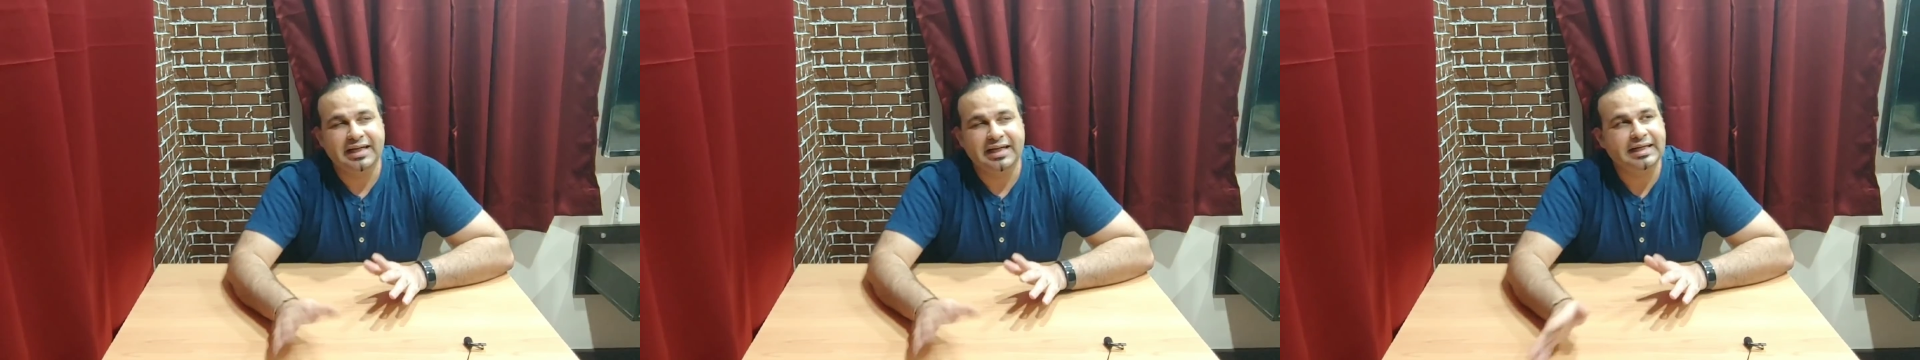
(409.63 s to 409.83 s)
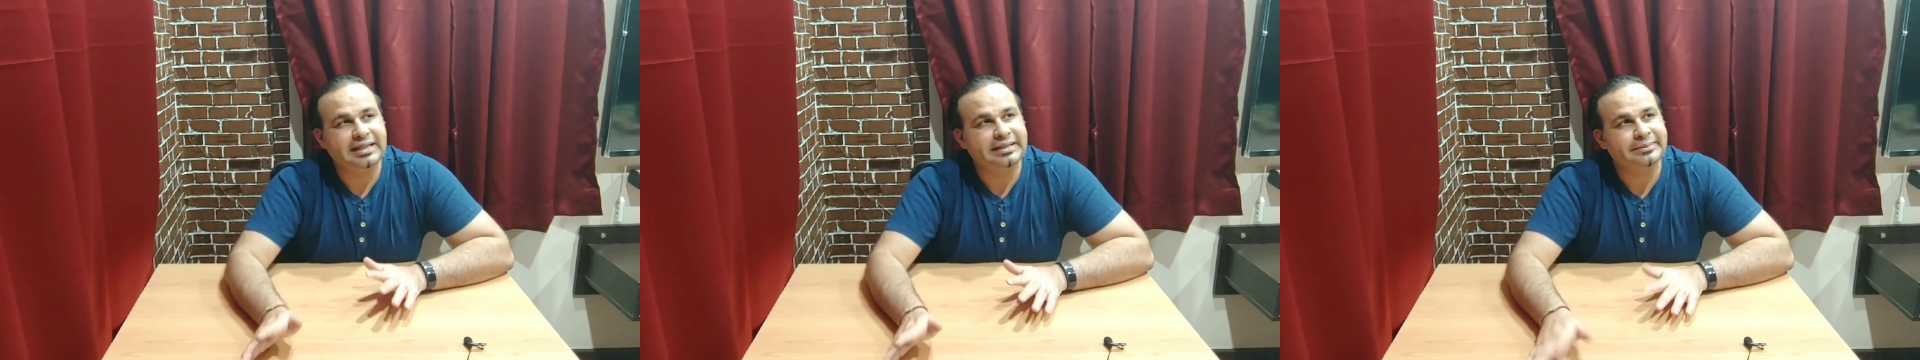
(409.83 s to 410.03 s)

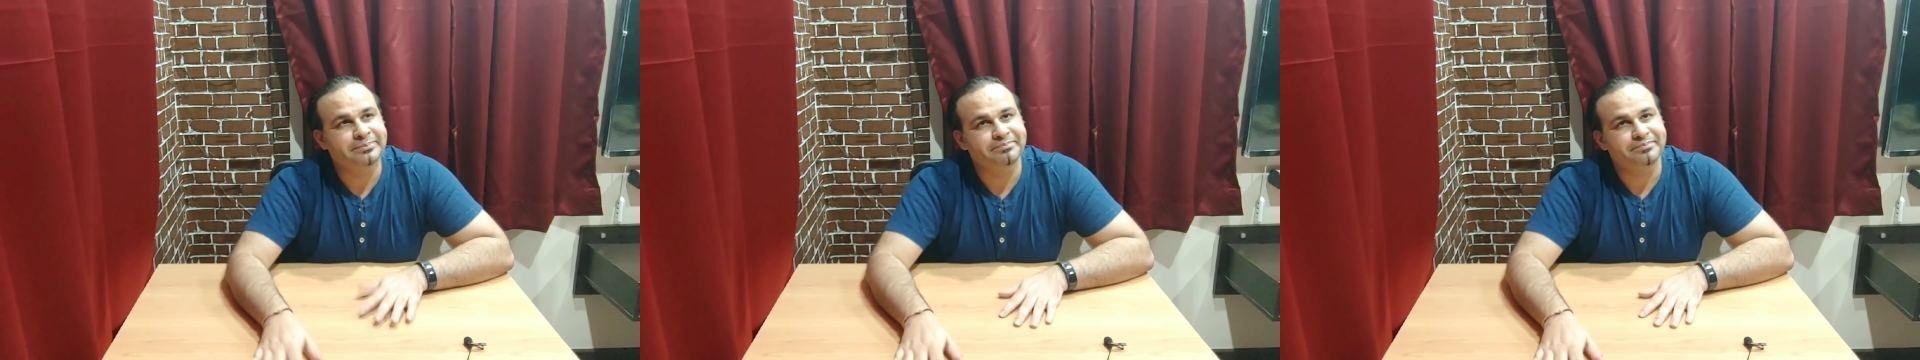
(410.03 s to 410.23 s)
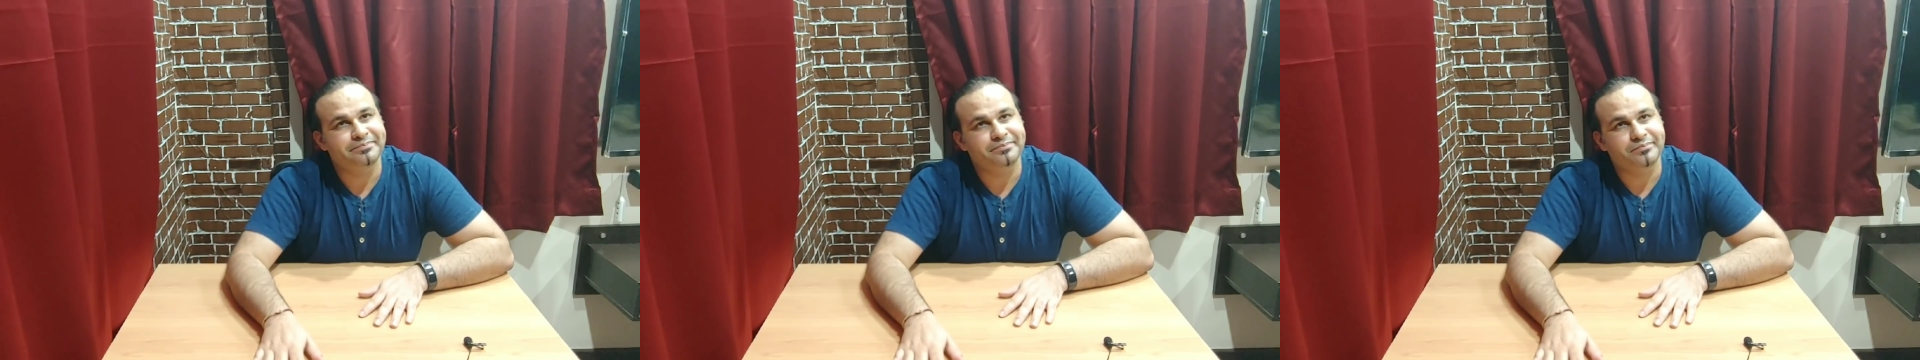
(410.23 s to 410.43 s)
Yeah,
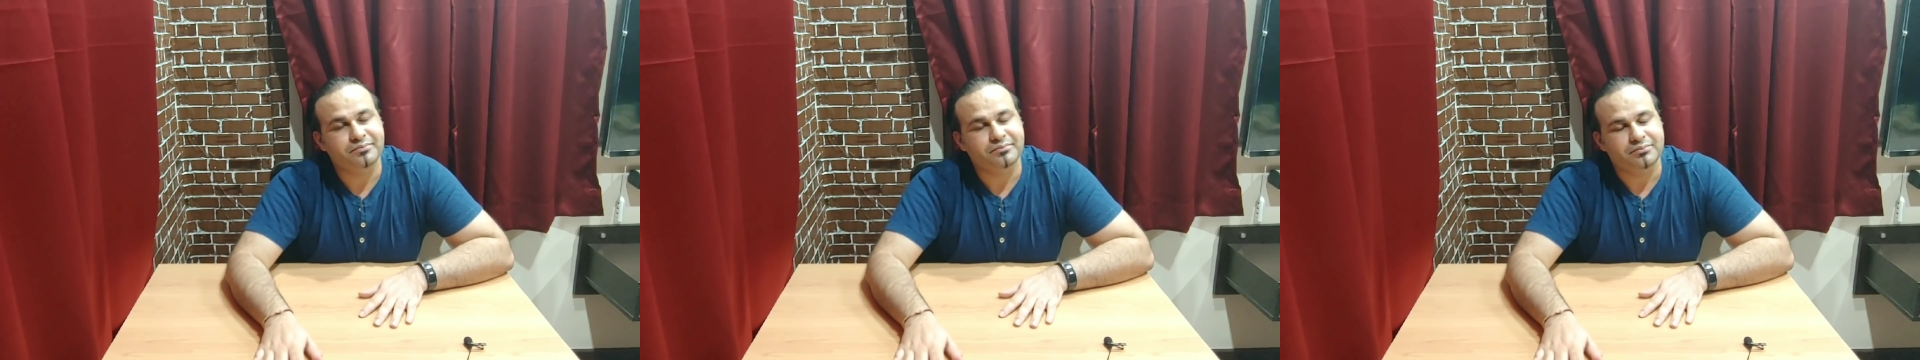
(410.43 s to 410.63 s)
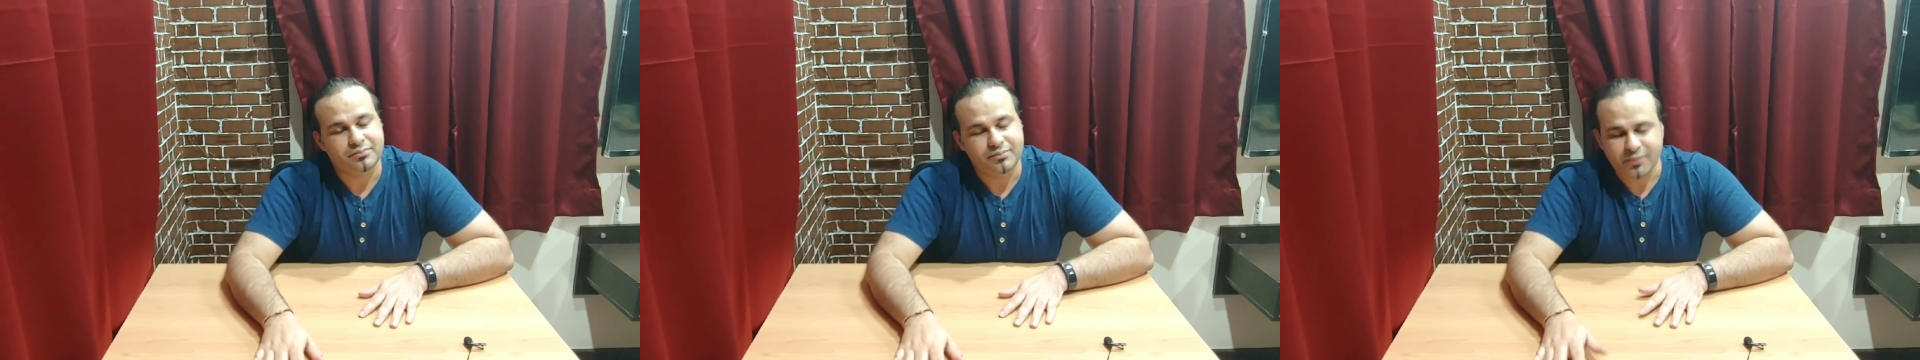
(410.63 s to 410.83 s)

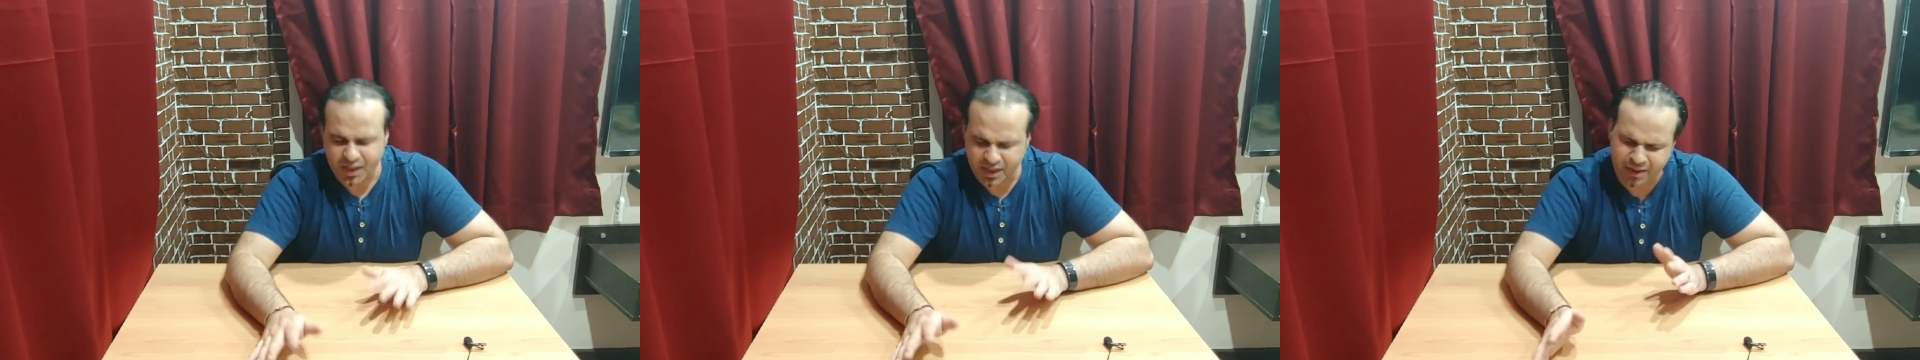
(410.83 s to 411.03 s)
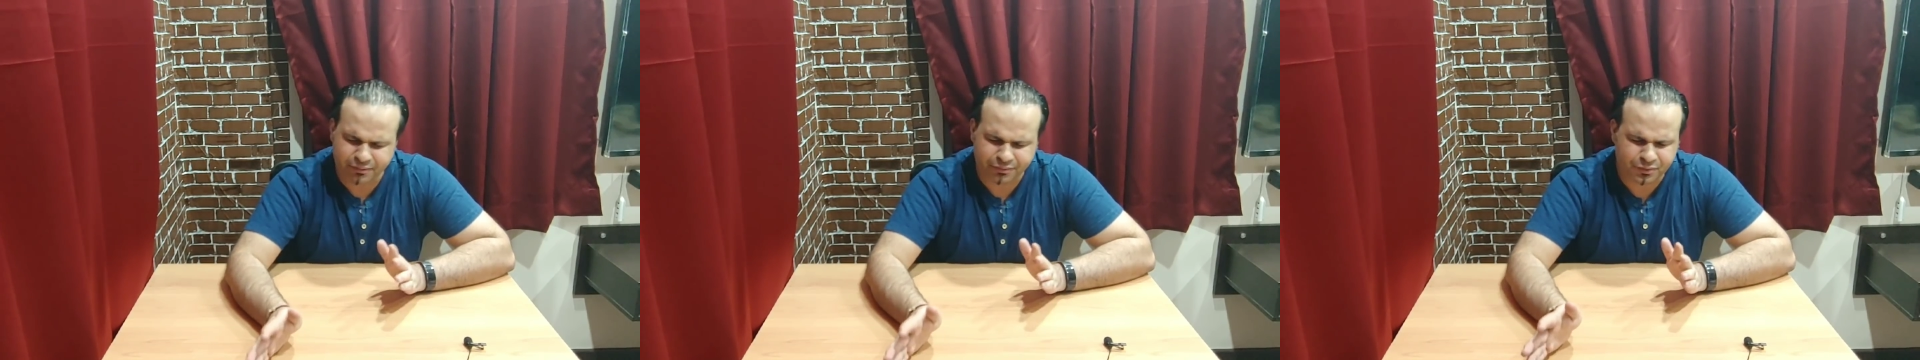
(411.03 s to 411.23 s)

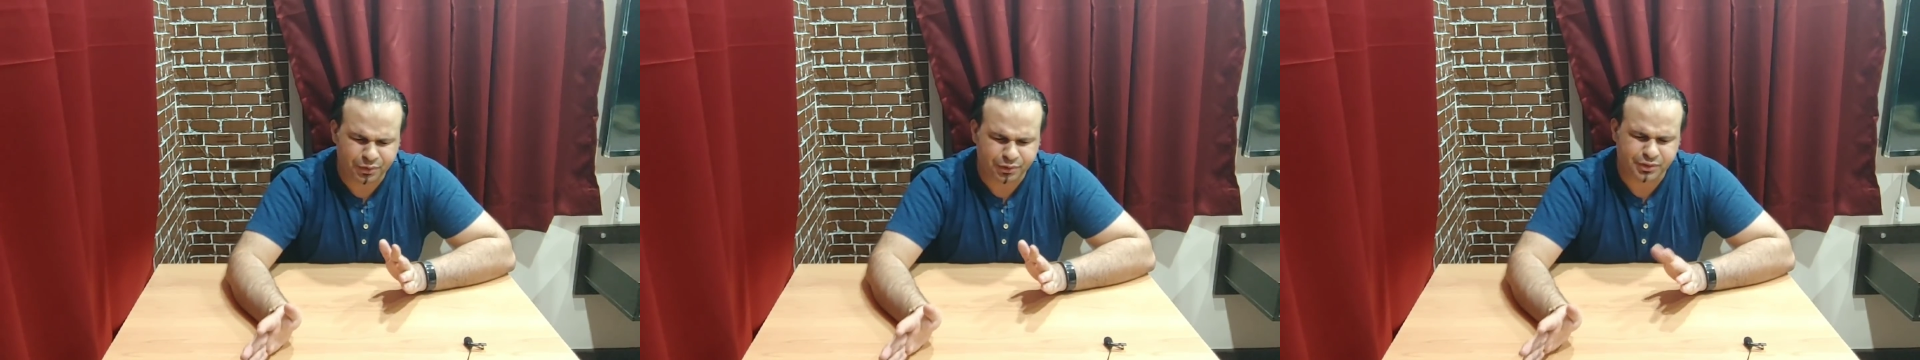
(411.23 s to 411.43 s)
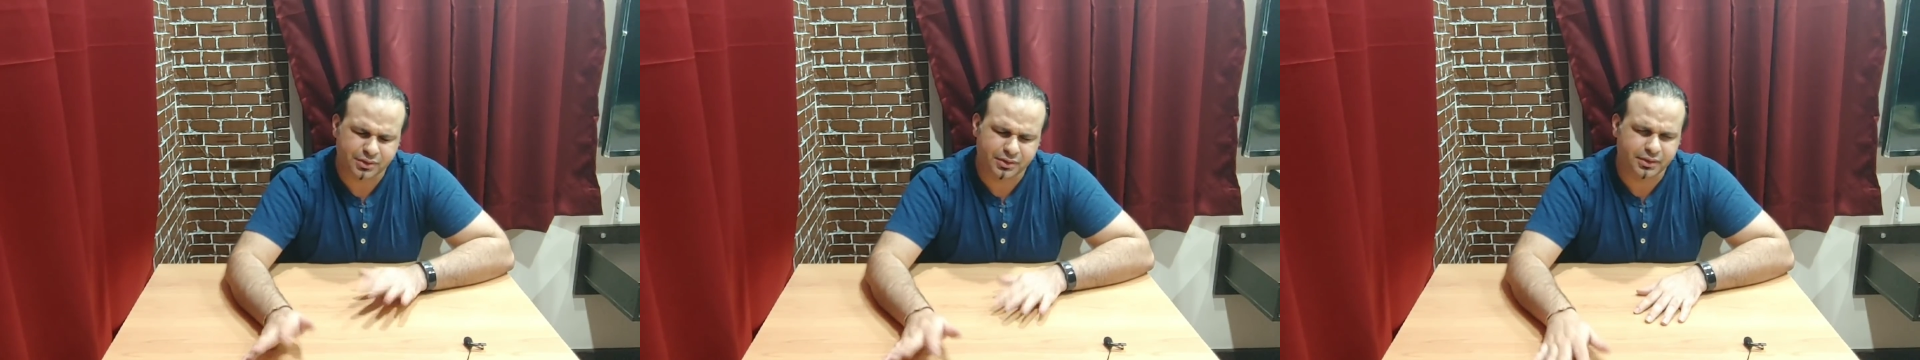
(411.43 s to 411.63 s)
of course,